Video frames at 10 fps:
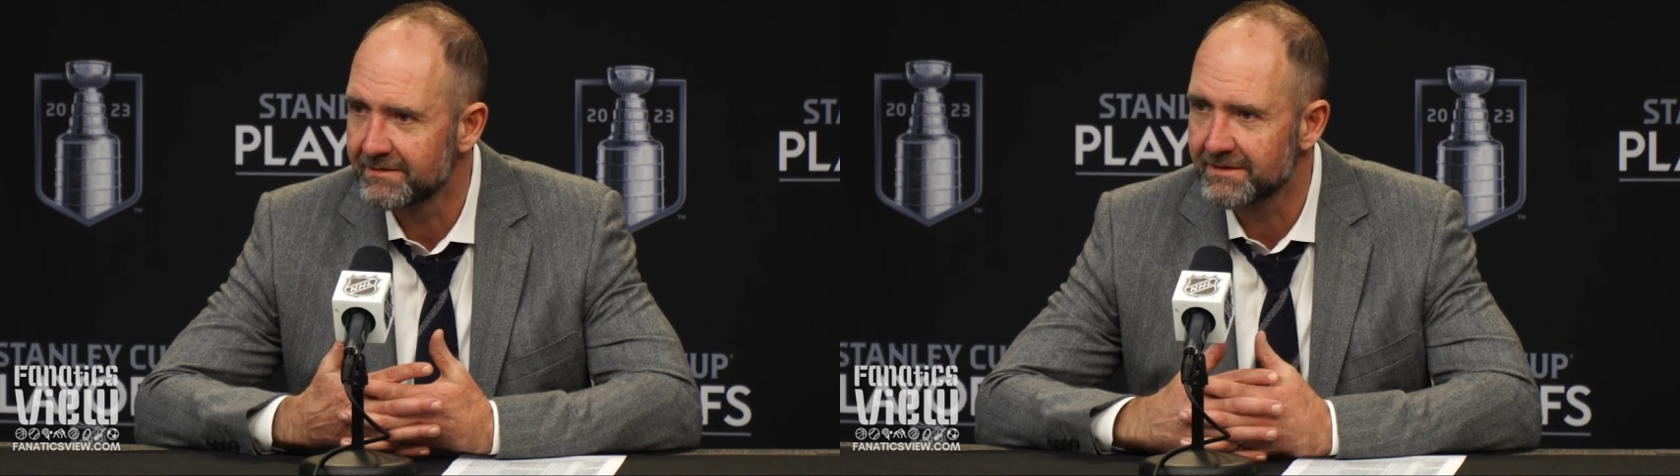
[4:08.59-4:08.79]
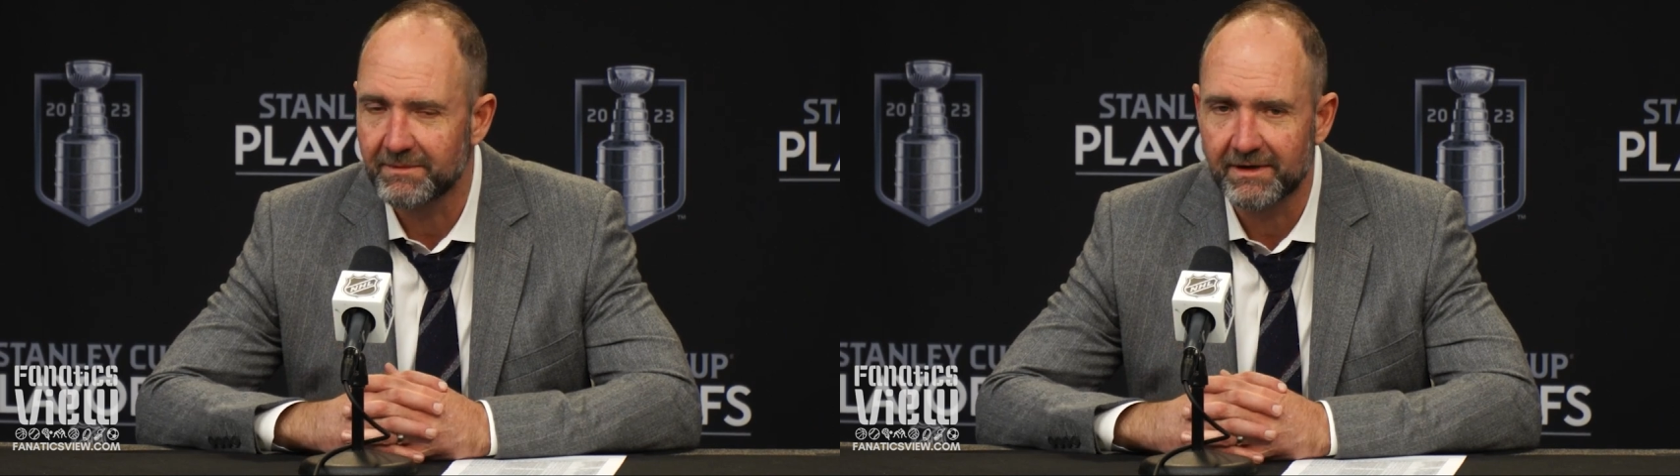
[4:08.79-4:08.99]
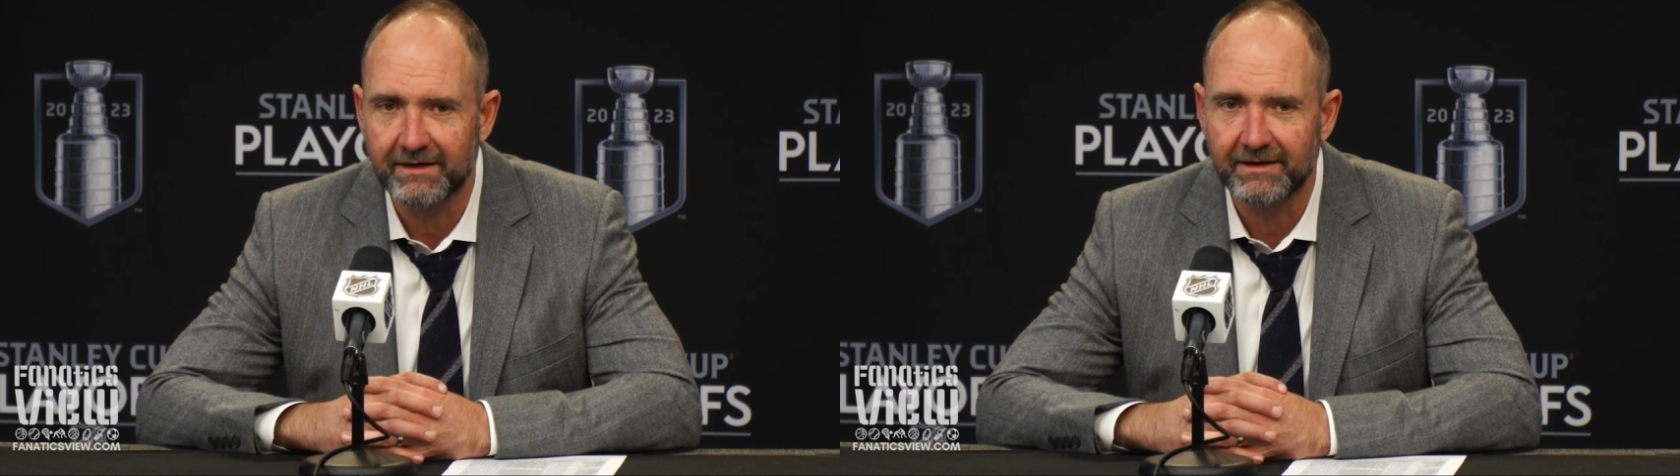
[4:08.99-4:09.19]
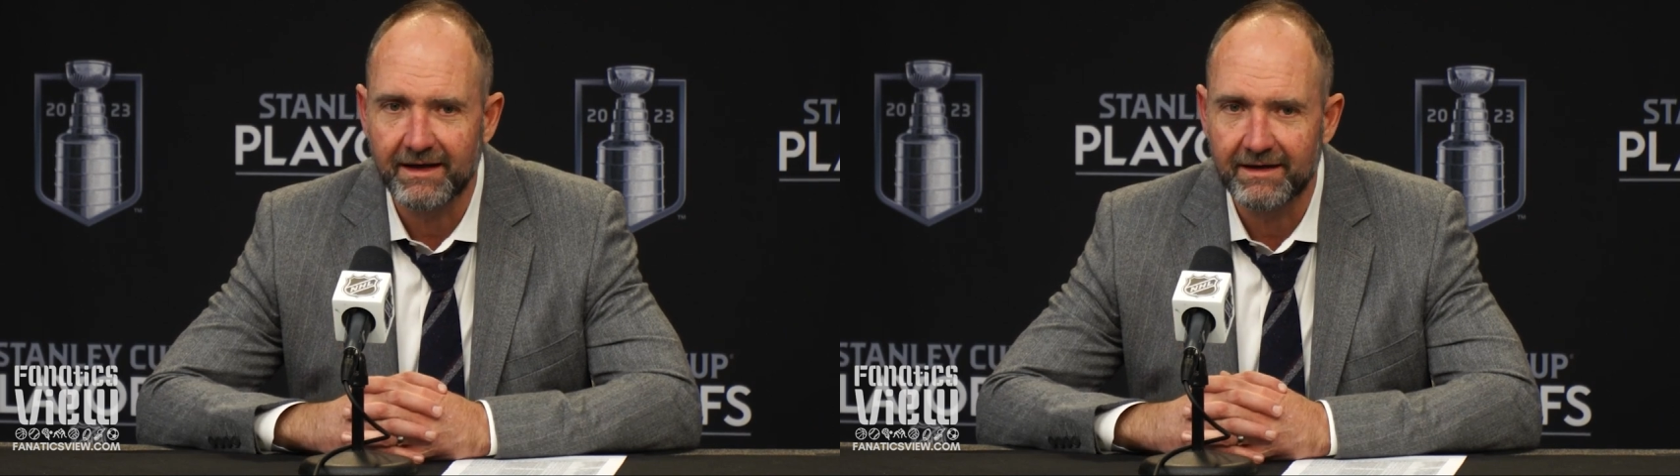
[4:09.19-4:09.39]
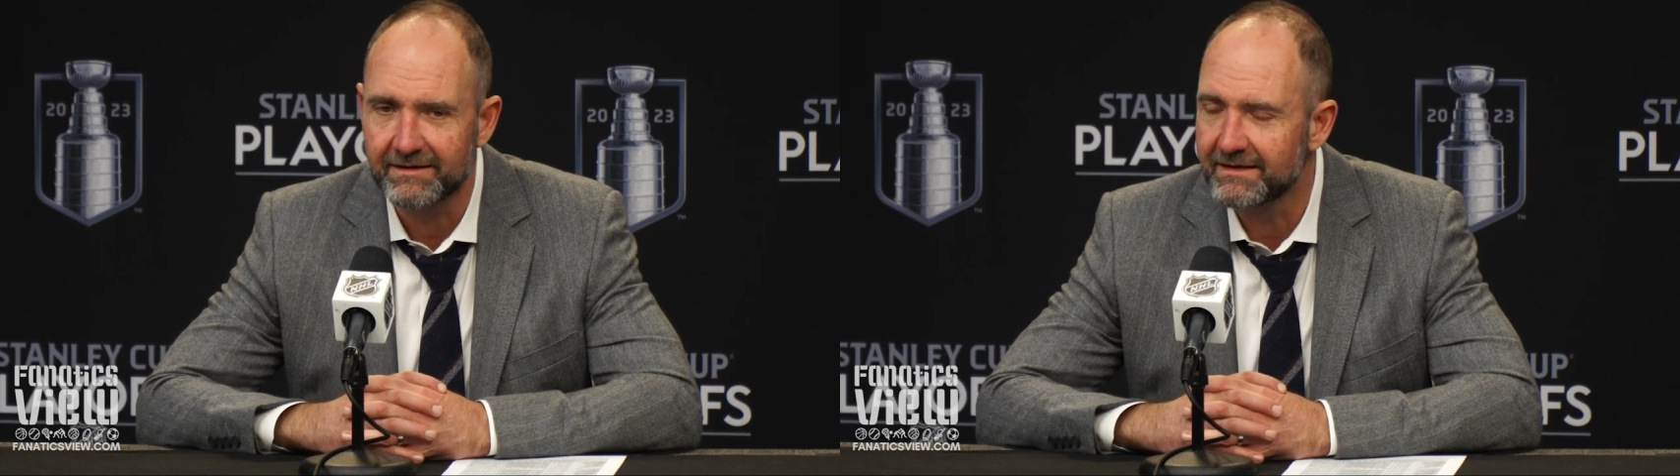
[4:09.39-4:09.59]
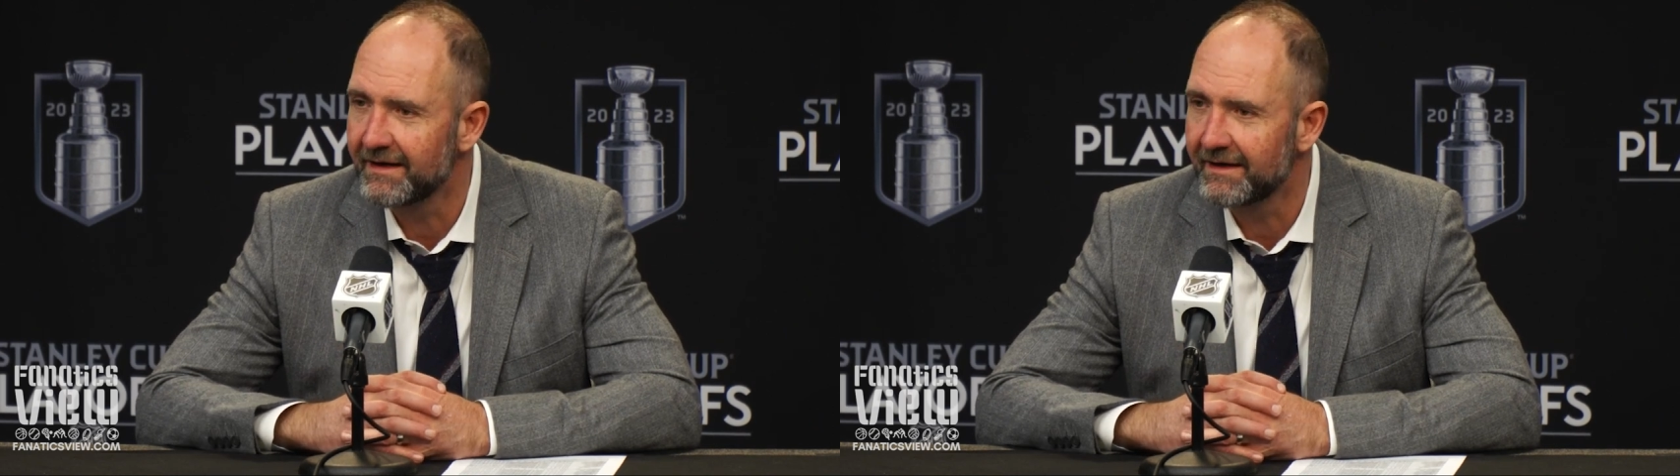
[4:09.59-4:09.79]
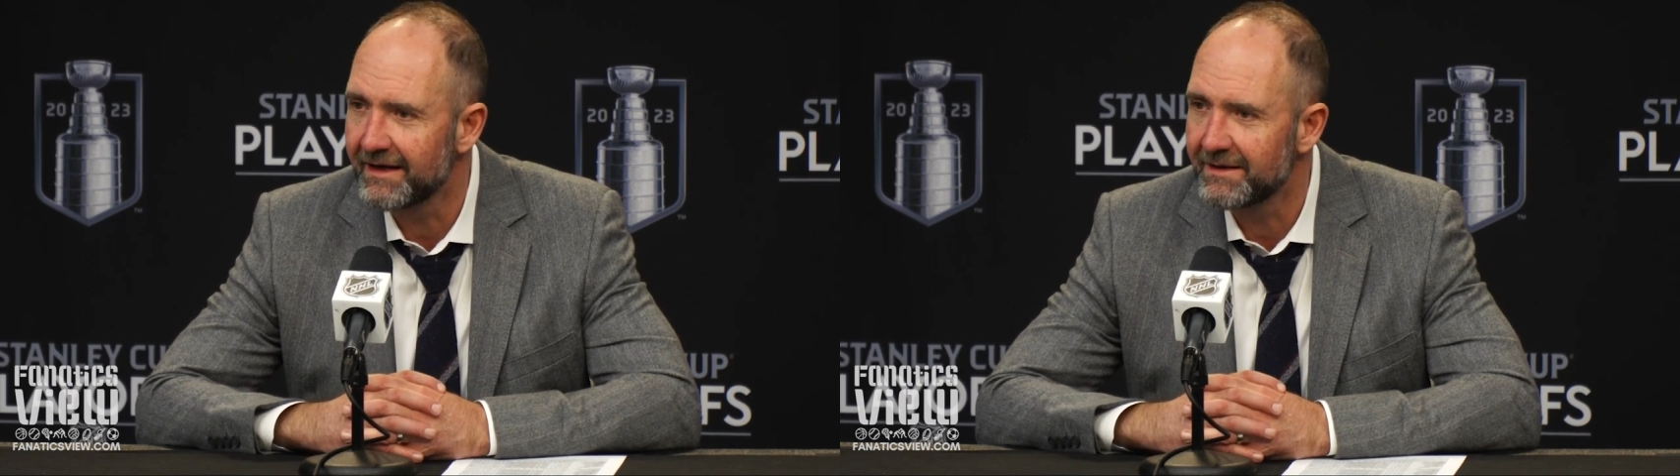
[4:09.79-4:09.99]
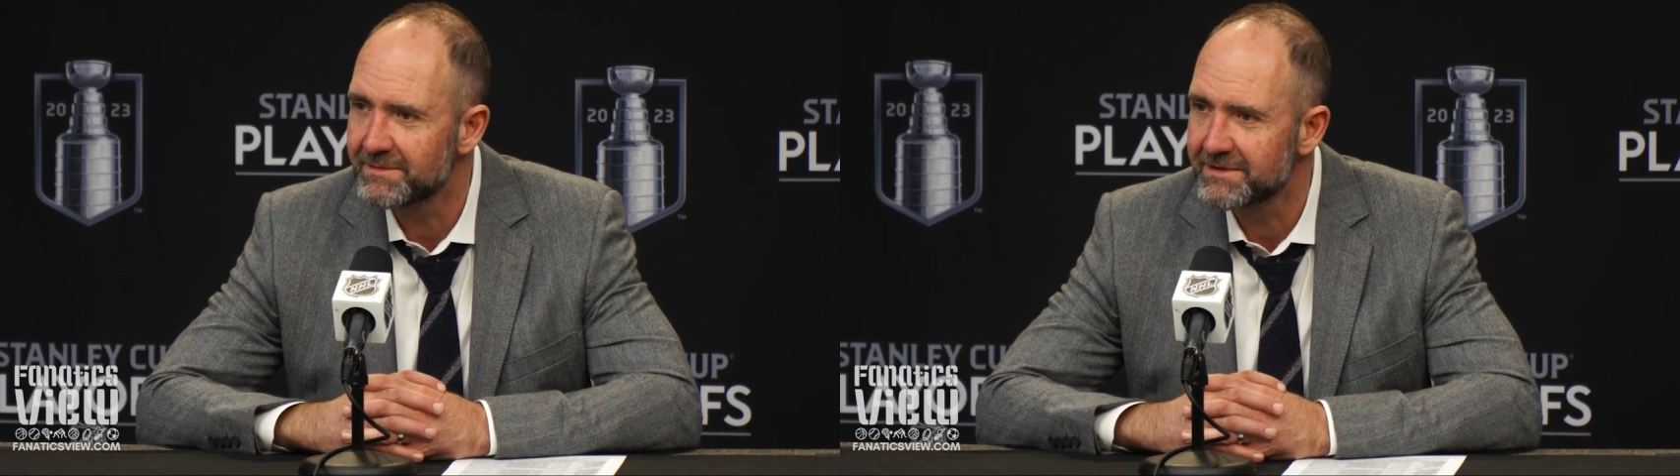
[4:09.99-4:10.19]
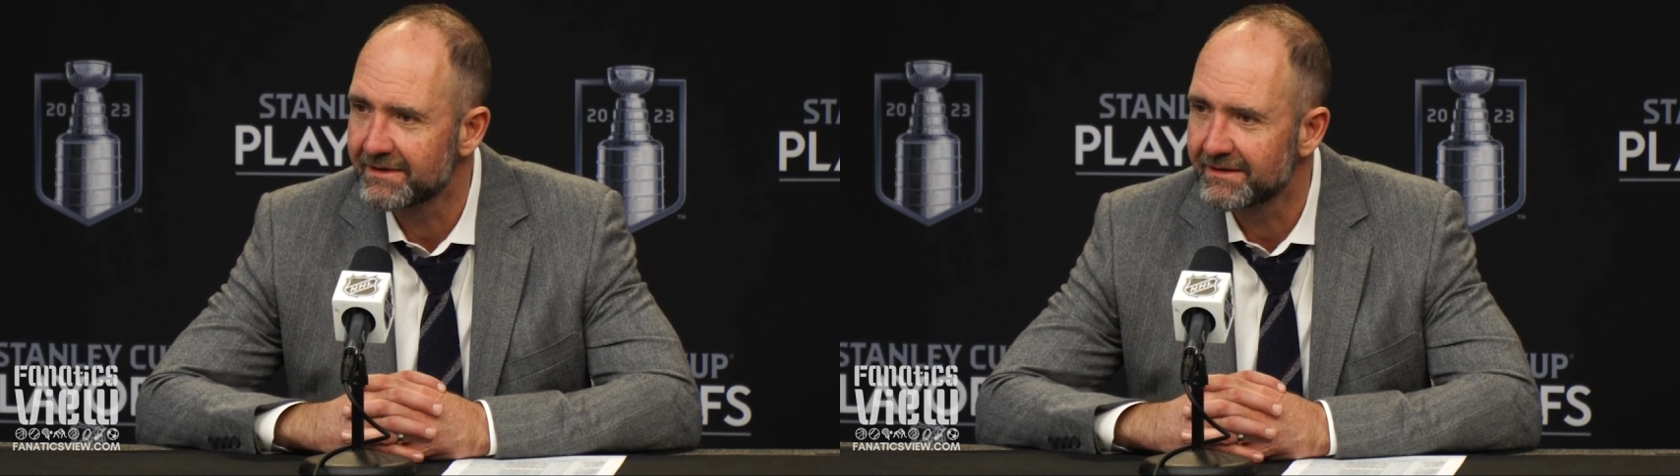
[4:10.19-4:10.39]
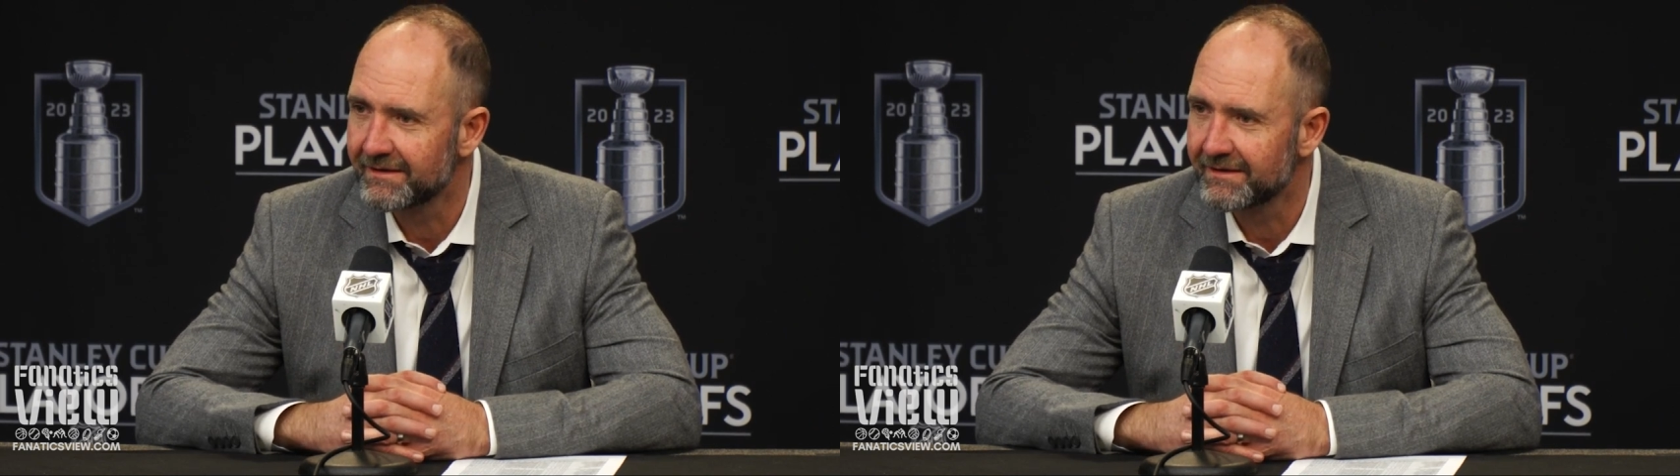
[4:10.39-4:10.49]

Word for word: something like that in ten games,